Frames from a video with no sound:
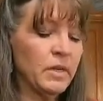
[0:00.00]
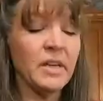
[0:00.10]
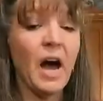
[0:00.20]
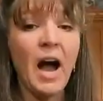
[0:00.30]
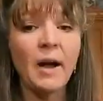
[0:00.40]

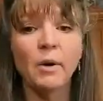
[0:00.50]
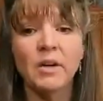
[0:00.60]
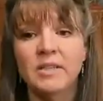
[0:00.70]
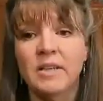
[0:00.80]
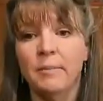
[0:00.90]
Because I
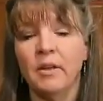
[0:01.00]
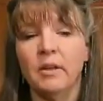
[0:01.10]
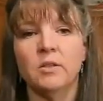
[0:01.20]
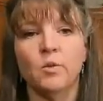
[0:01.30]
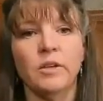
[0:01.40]
want something
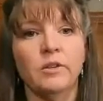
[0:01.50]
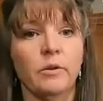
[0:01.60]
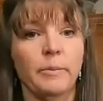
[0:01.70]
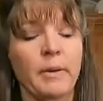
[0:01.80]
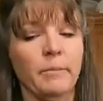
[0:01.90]
that's going to
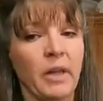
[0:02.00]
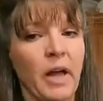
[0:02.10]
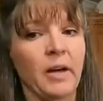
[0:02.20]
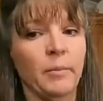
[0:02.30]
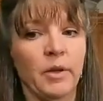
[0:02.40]
remain
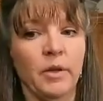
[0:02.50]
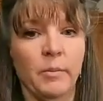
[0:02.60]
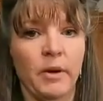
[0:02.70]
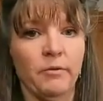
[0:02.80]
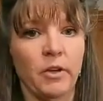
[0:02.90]
pliable
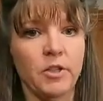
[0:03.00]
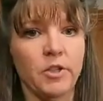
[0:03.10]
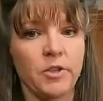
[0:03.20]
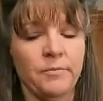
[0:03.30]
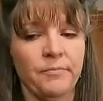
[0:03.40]
in my
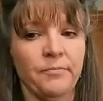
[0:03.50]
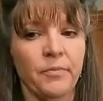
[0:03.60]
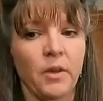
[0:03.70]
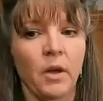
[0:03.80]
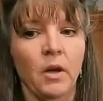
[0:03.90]
fridge
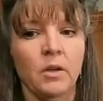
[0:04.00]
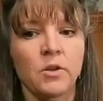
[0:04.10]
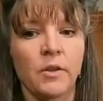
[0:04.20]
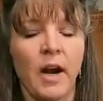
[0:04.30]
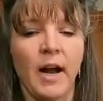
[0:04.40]

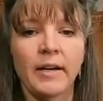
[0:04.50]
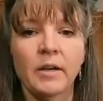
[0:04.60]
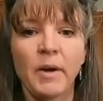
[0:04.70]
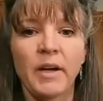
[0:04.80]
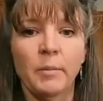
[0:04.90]
so that I
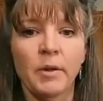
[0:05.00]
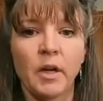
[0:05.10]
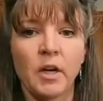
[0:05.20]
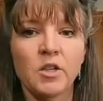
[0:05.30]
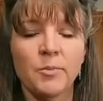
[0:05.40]
can make up a
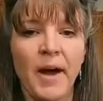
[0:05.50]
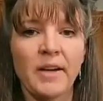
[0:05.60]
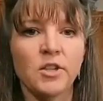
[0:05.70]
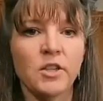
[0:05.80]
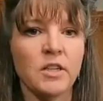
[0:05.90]
large
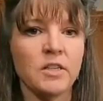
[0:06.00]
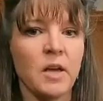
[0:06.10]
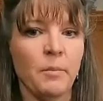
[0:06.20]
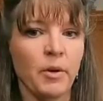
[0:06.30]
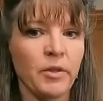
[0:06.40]
batch of these
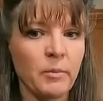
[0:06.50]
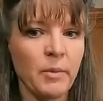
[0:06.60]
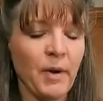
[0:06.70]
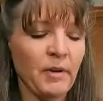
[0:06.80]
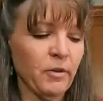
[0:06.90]
and put them
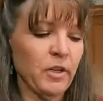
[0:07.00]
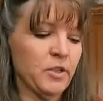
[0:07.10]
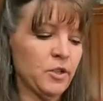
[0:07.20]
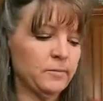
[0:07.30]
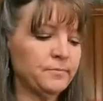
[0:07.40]
in my
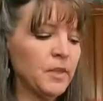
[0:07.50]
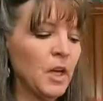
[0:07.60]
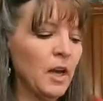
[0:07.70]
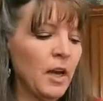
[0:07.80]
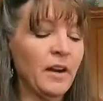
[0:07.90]
fridge.
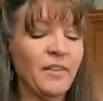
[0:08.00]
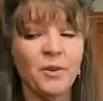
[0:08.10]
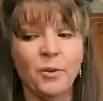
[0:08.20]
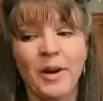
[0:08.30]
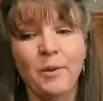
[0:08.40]

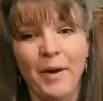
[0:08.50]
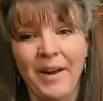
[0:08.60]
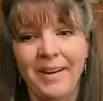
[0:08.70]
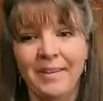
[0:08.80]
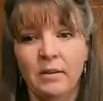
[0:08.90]
Another great
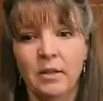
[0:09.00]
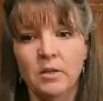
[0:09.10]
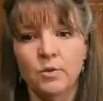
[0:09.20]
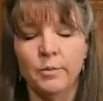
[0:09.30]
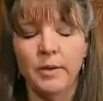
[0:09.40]
way
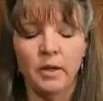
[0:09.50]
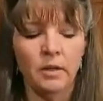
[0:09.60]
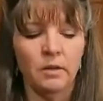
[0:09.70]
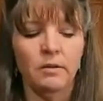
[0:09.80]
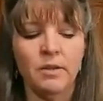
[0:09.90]
these would
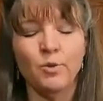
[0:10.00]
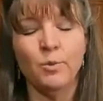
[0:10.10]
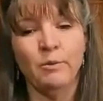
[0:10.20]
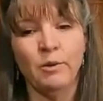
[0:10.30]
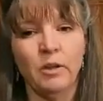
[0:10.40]
be these
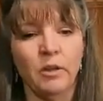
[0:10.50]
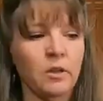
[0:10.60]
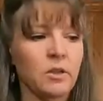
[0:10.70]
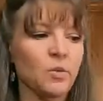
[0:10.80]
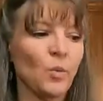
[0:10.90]
would be really
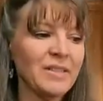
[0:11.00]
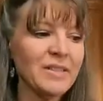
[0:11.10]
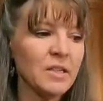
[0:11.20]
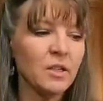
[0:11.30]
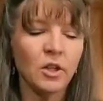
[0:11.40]
good is
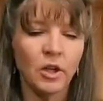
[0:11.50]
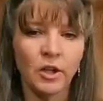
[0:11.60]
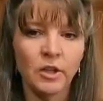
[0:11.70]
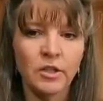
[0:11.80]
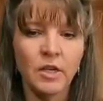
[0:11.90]
once they're
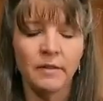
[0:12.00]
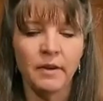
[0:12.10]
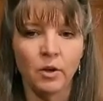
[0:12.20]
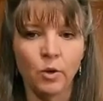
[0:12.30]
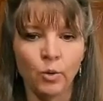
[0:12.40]
cooked
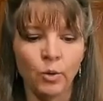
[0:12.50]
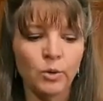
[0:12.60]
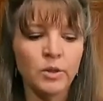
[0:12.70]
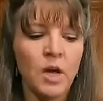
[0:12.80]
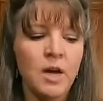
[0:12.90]
and they're
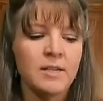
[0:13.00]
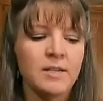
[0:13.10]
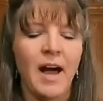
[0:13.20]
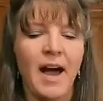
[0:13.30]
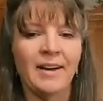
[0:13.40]
cooled,
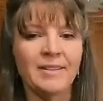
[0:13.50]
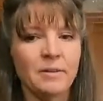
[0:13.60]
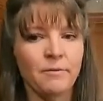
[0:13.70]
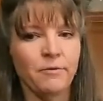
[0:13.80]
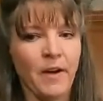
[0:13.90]
to add
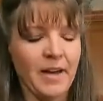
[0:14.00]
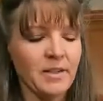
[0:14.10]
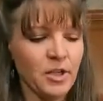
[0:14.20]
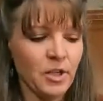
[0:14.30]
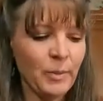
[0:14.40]
some
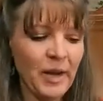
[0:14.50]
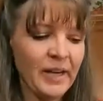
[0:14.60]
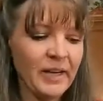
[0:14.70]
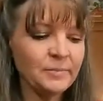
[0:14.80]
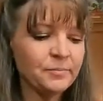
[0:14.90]
fat to your
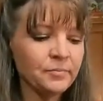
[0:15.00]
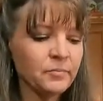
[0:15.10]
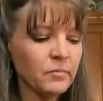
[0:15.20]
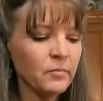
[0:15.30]
pan